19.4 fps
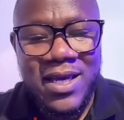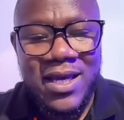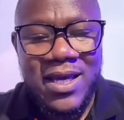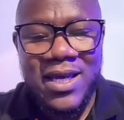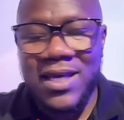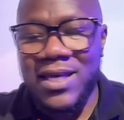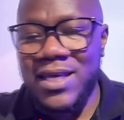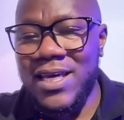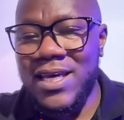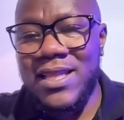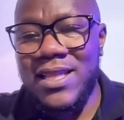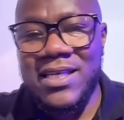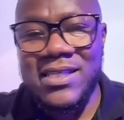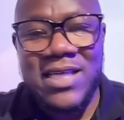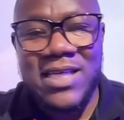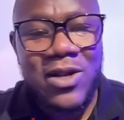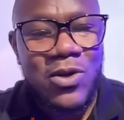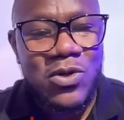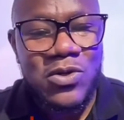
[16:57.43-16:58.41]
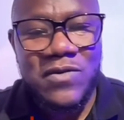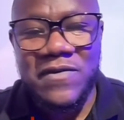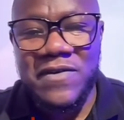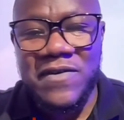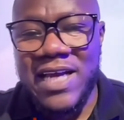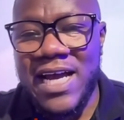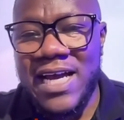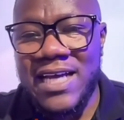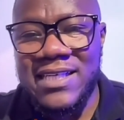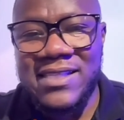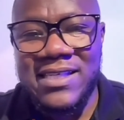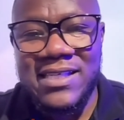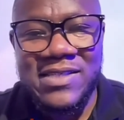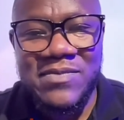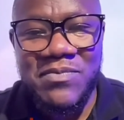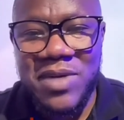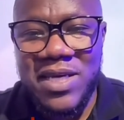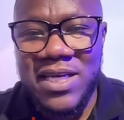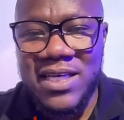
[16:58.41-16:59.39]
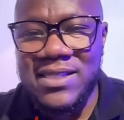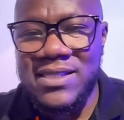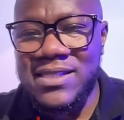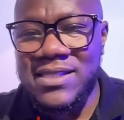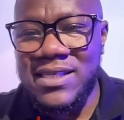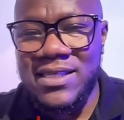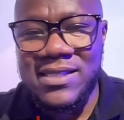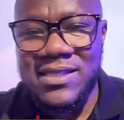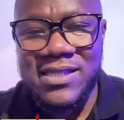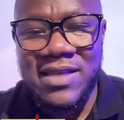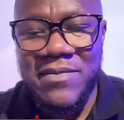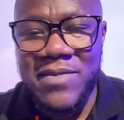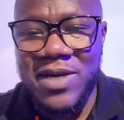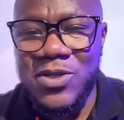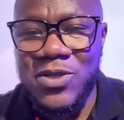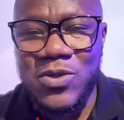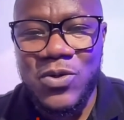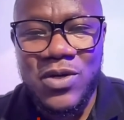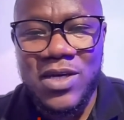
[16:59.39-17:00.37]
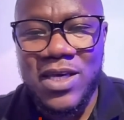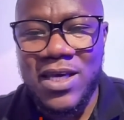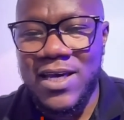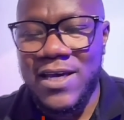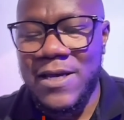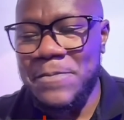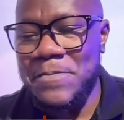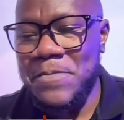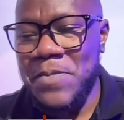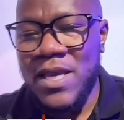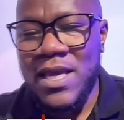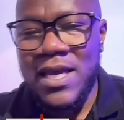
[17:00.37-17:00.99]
here there's a lot of rice, it's beans, it's the matoke,